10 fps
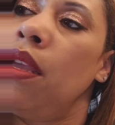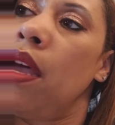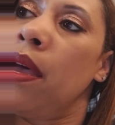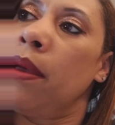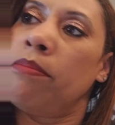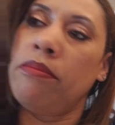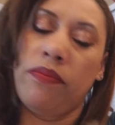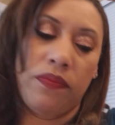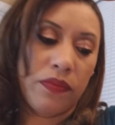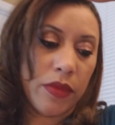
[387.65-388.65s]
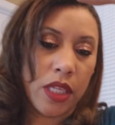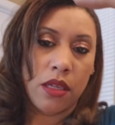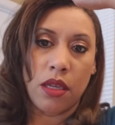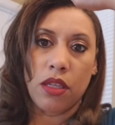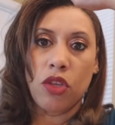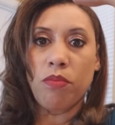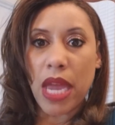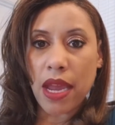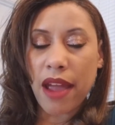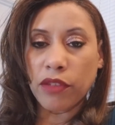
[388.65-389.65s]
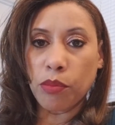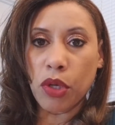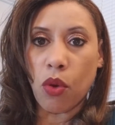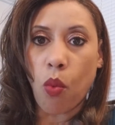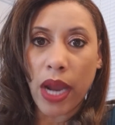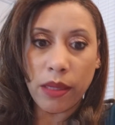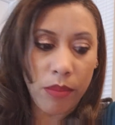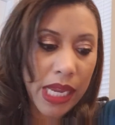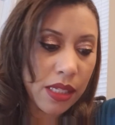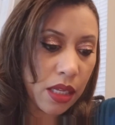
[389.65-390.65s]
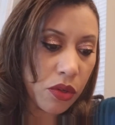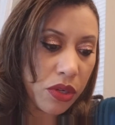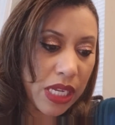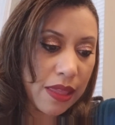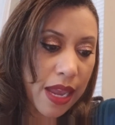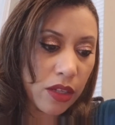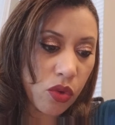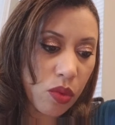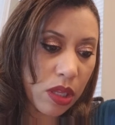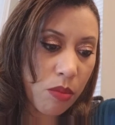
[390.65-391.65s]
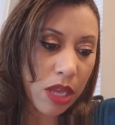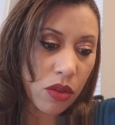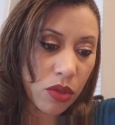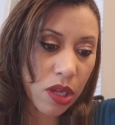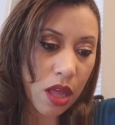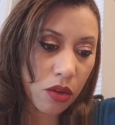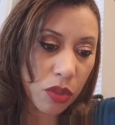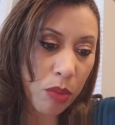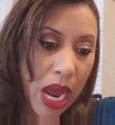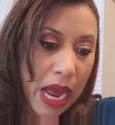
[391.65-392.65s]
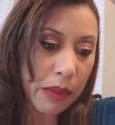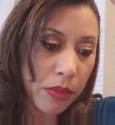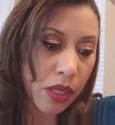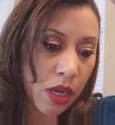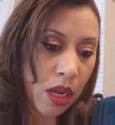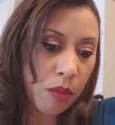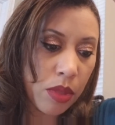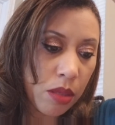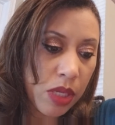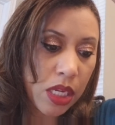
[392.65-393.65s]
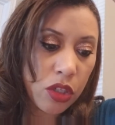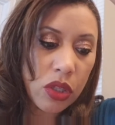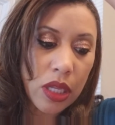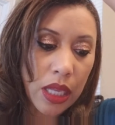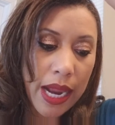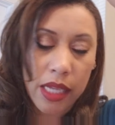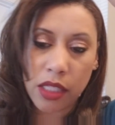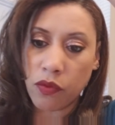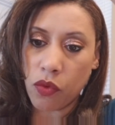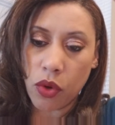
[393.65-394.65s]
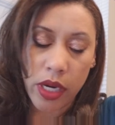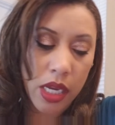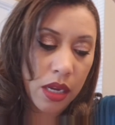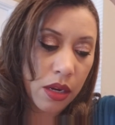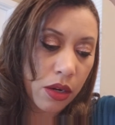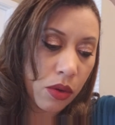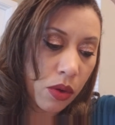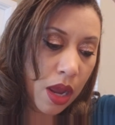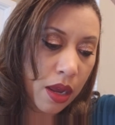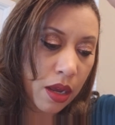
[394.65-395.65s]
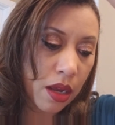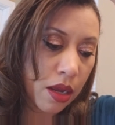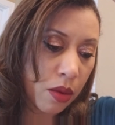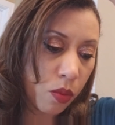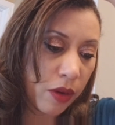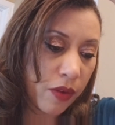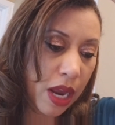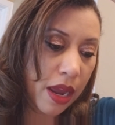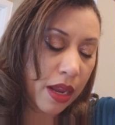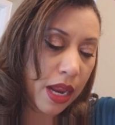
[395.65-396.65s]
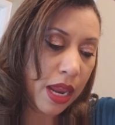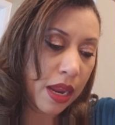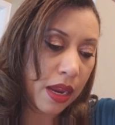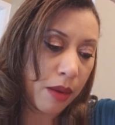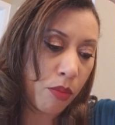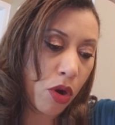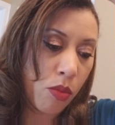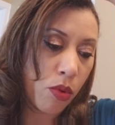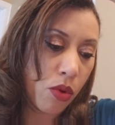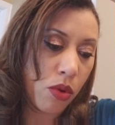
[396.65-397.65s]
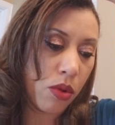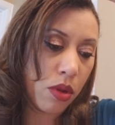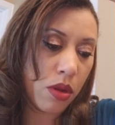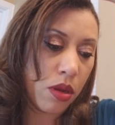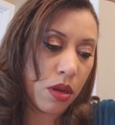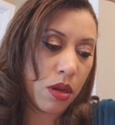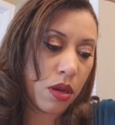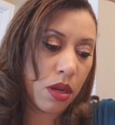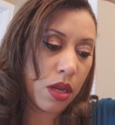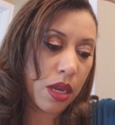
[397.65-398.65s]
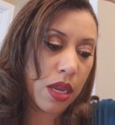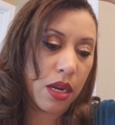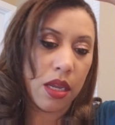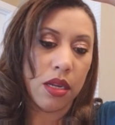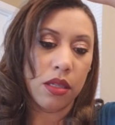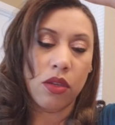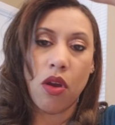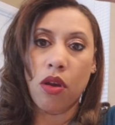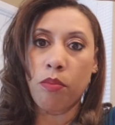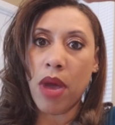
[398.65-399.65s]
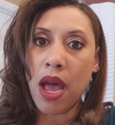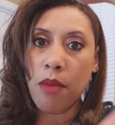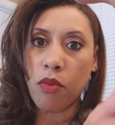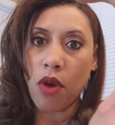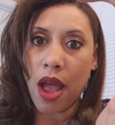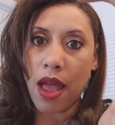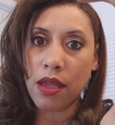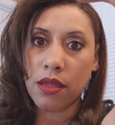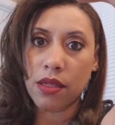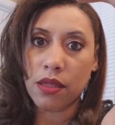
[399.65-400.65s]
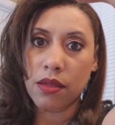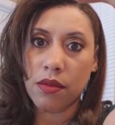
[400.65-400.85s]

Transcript: You may have to put a white base underneath that to really make those colors pop. But let me get to the last 4 here. We've got a purple, and it is called Pop Rocks.